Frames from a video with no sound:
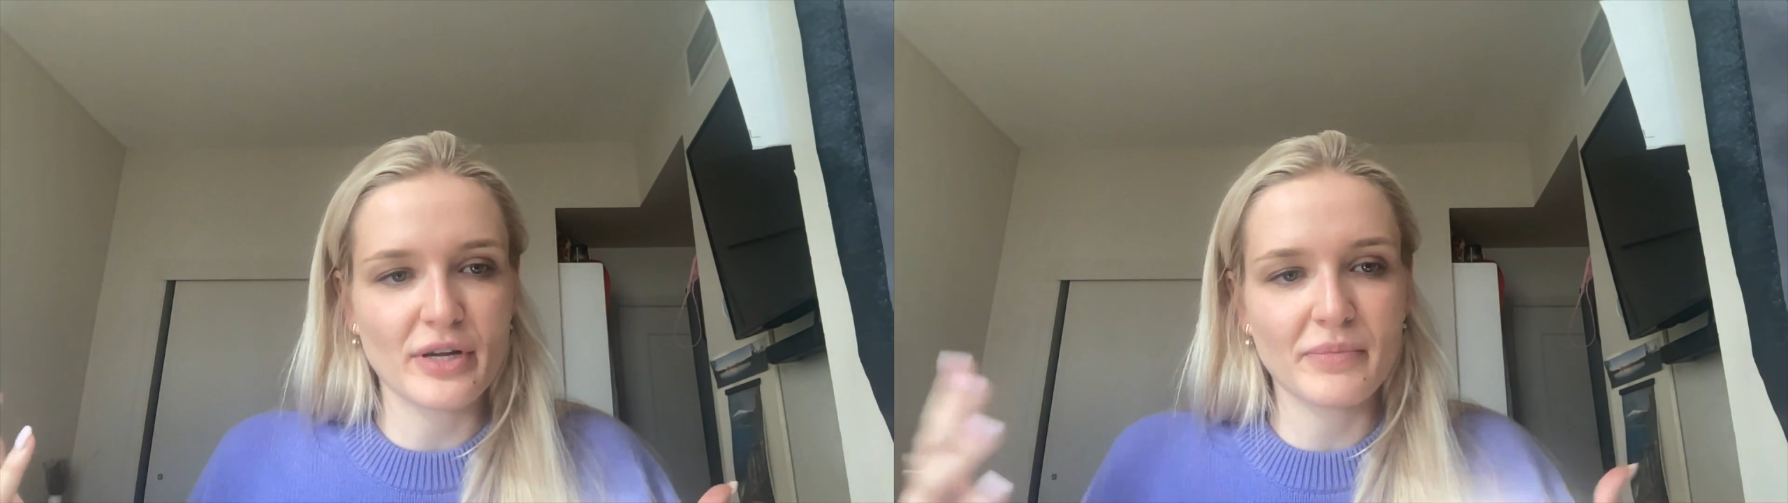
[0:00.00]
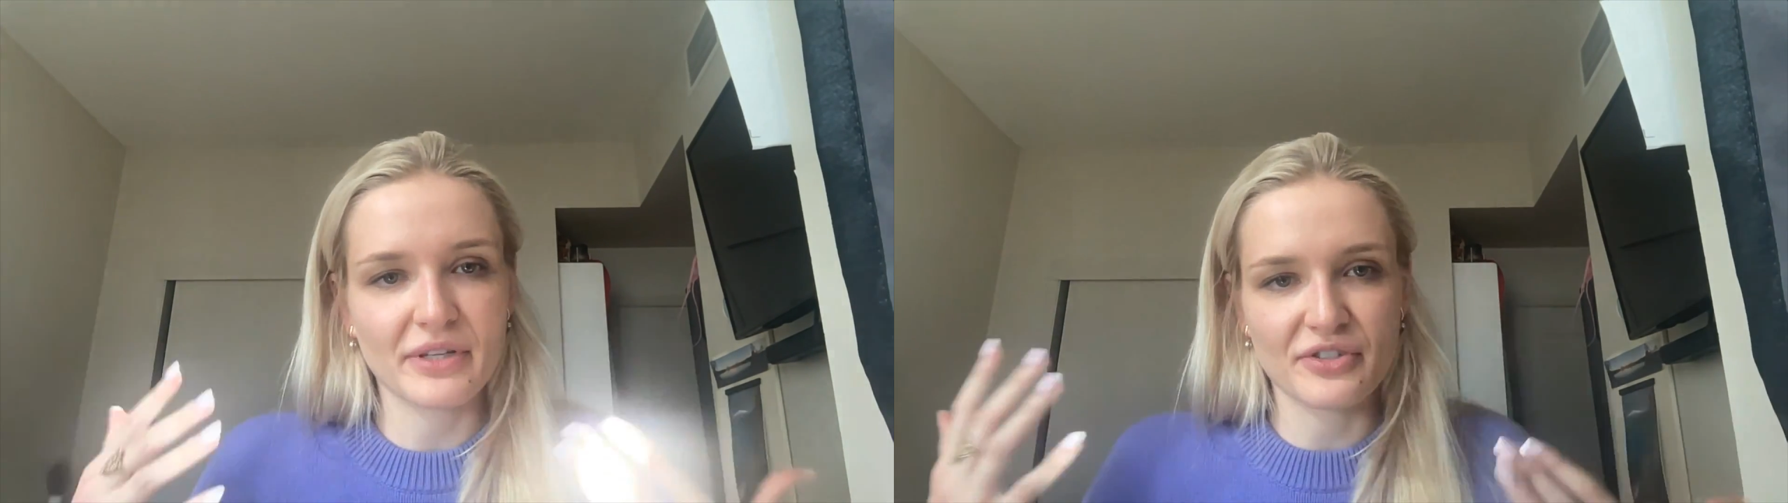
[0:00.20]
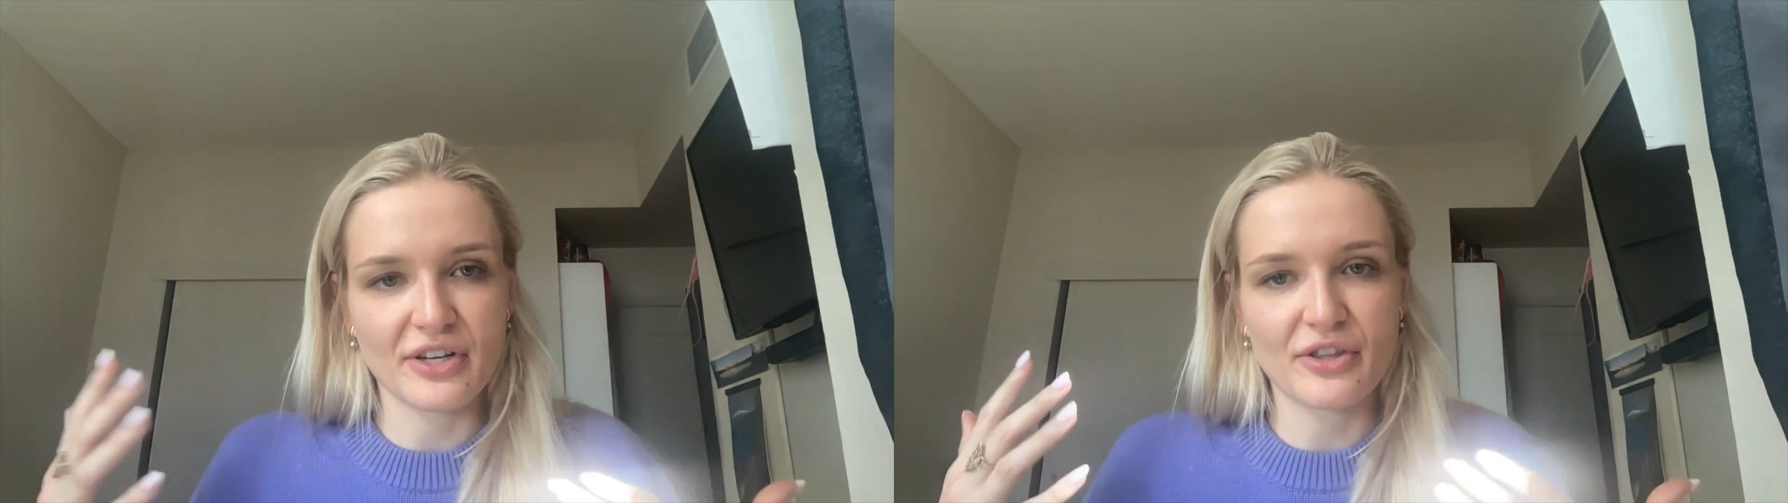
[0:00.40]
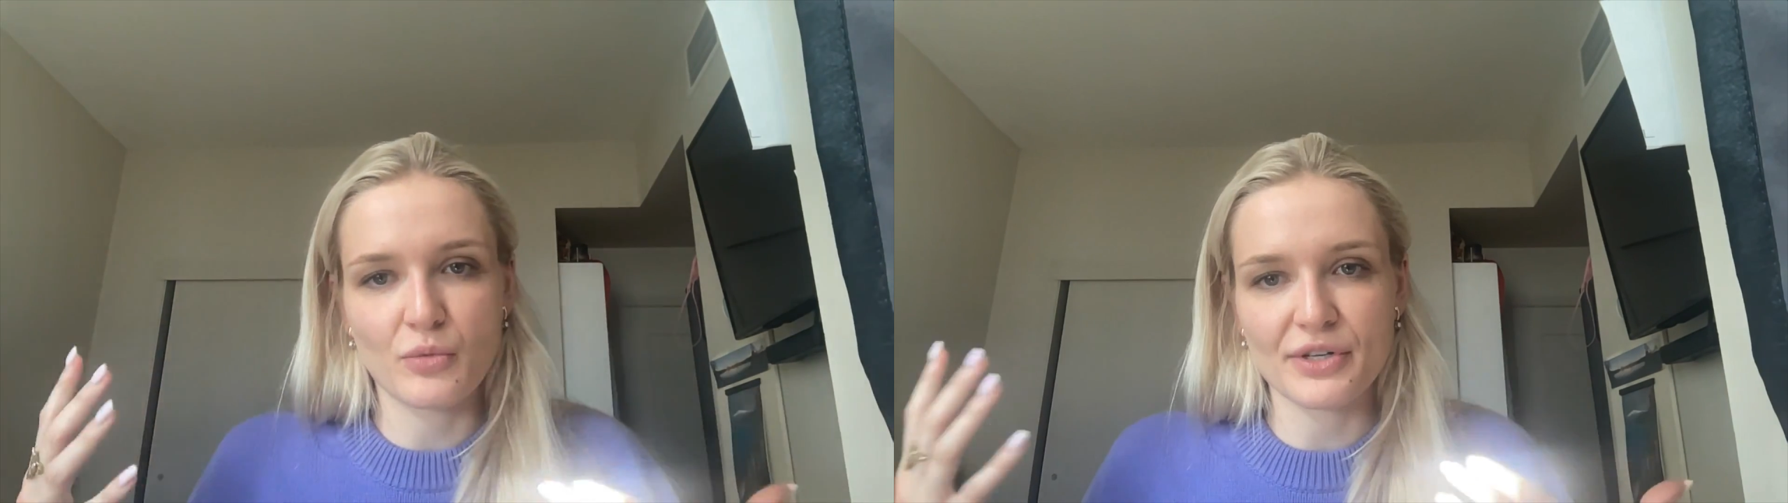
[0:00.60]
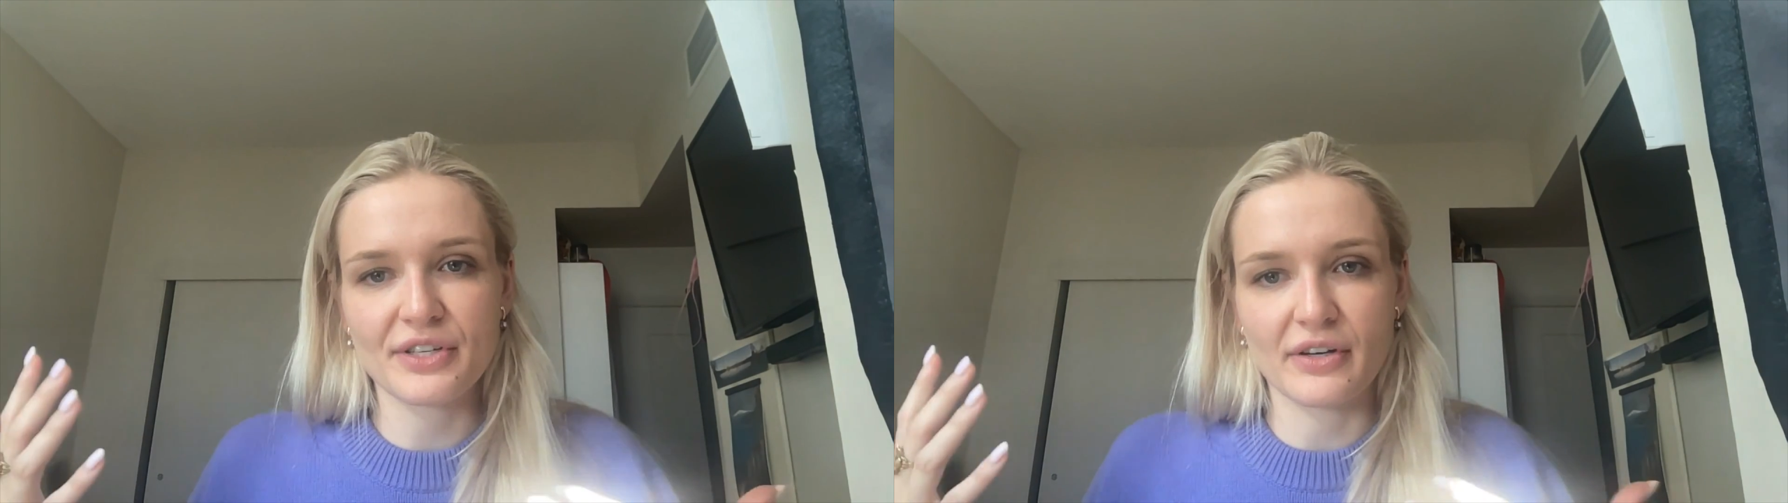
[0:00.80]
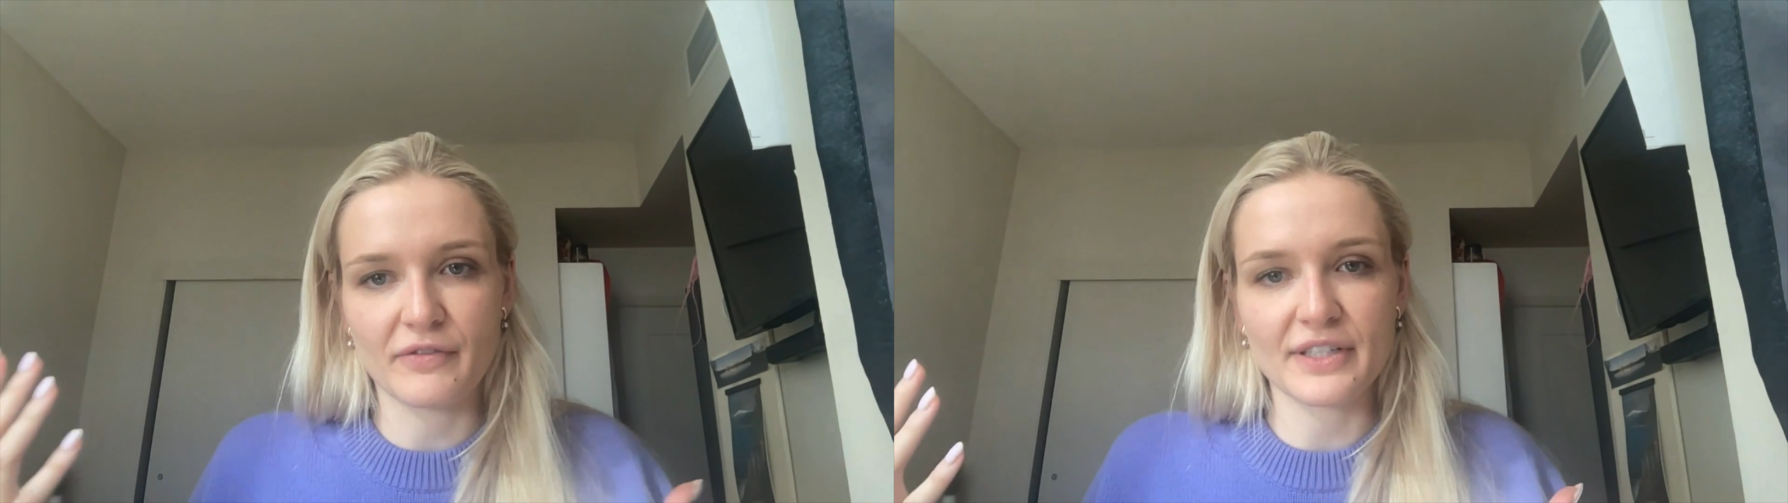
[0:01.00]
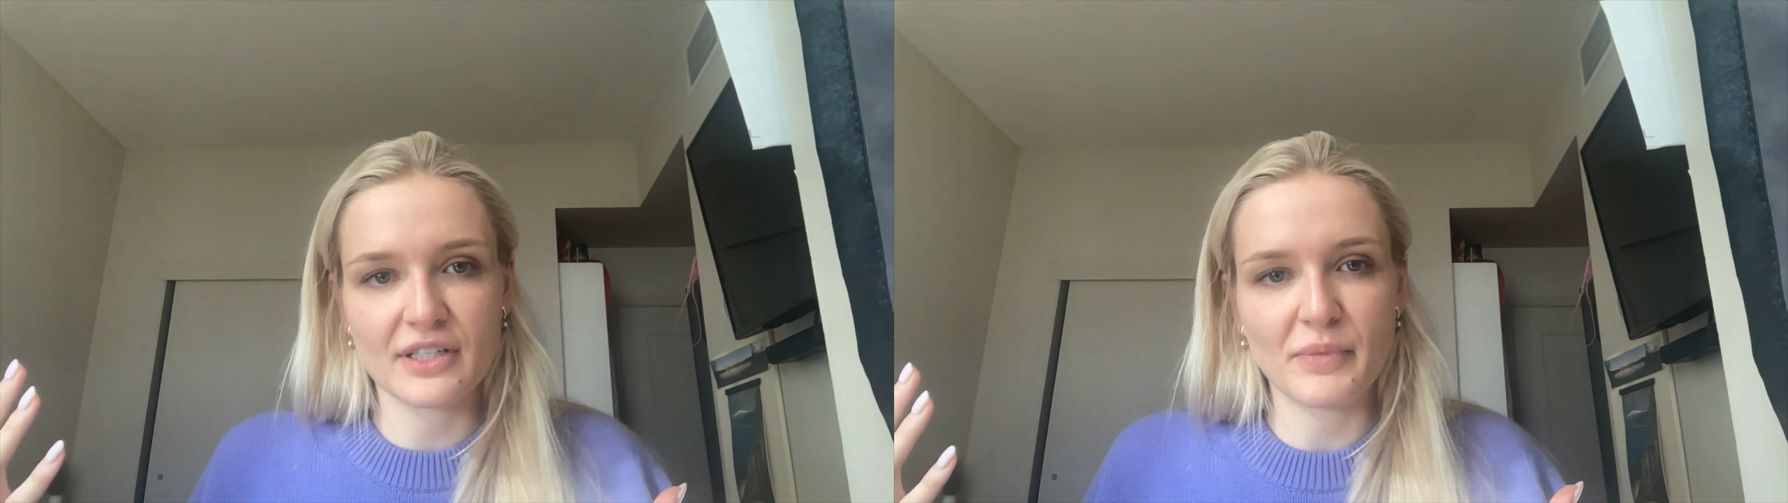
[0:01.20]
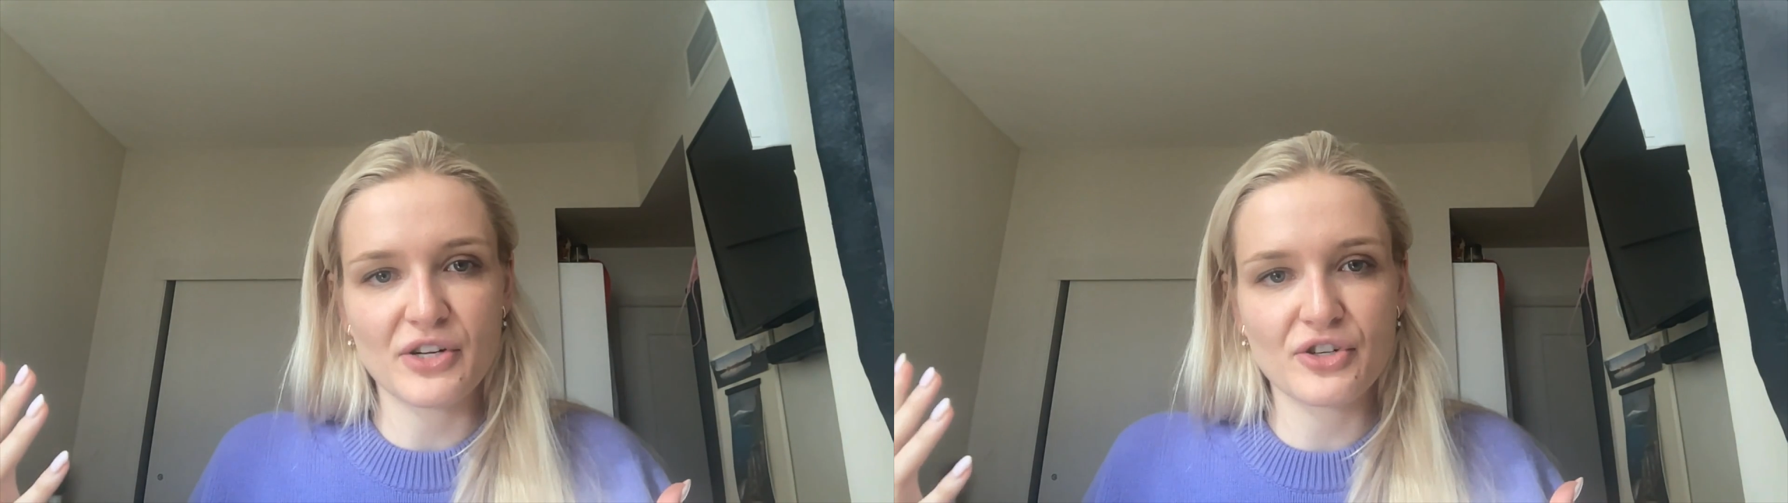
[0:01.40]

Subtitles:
but there's nothing worse than a physics major